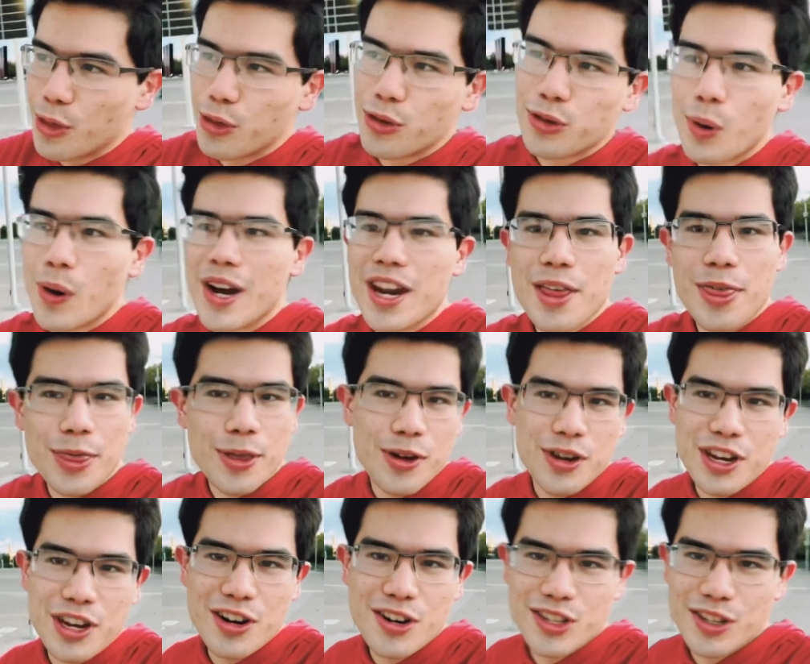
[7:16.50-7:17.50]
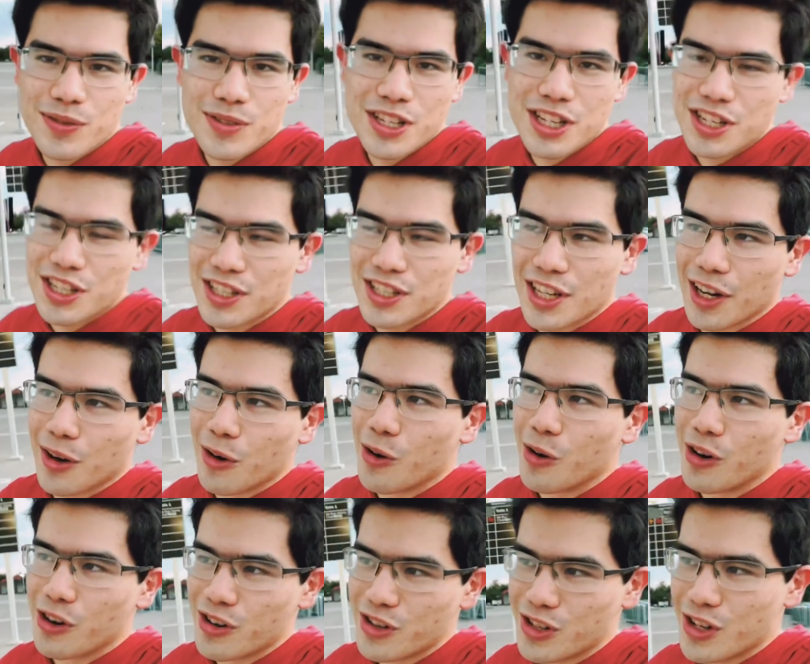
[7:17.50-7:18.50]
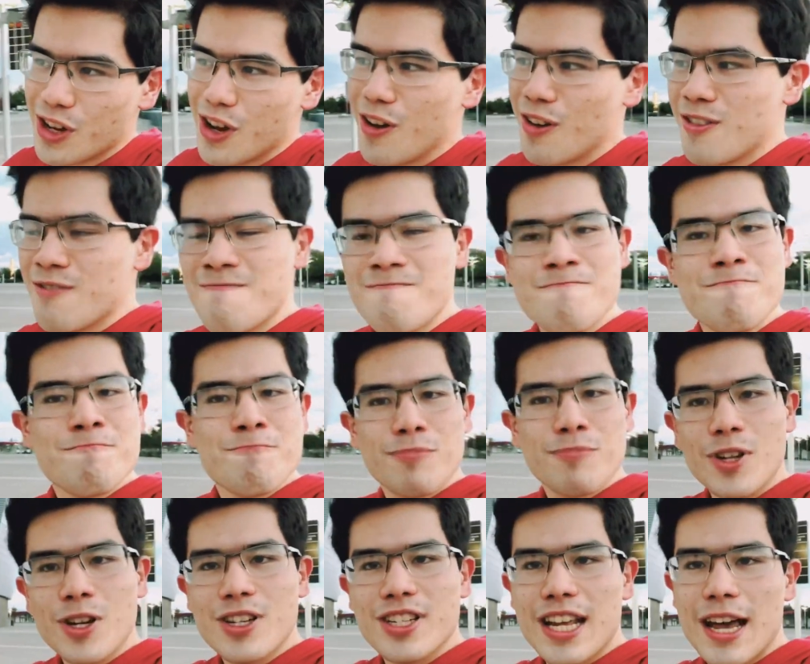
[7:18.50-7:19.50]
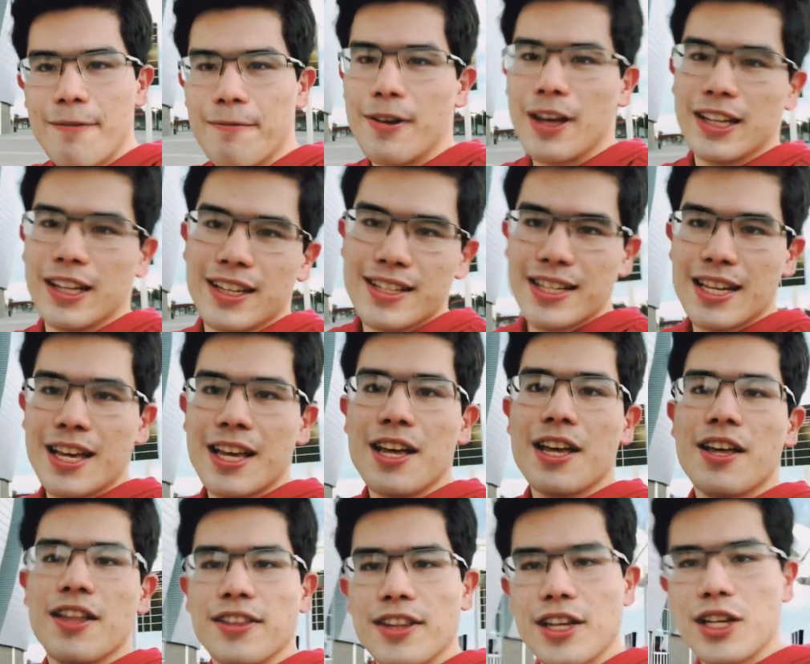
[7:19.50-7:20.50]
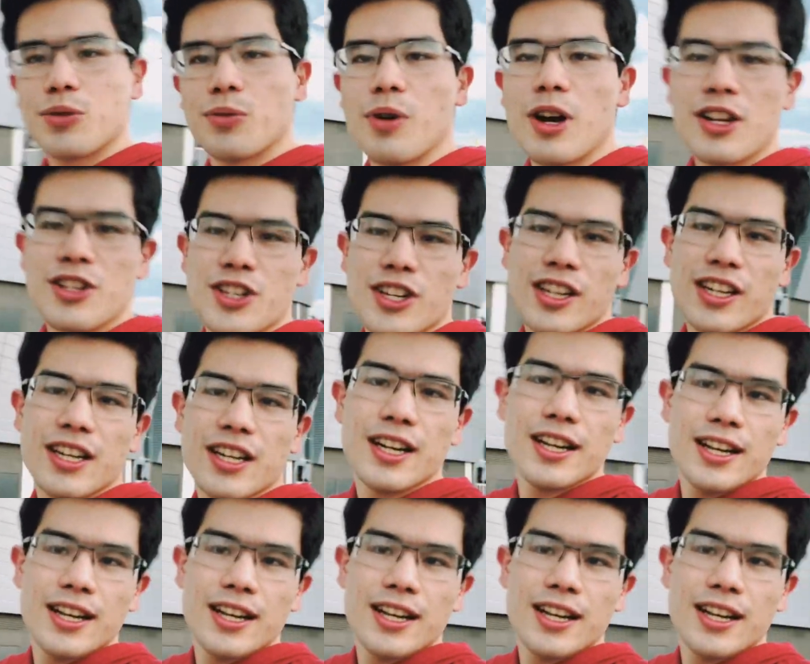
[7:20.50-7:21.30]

20, 30 years of season ticket holders. So there's that fellas. Thanks for watching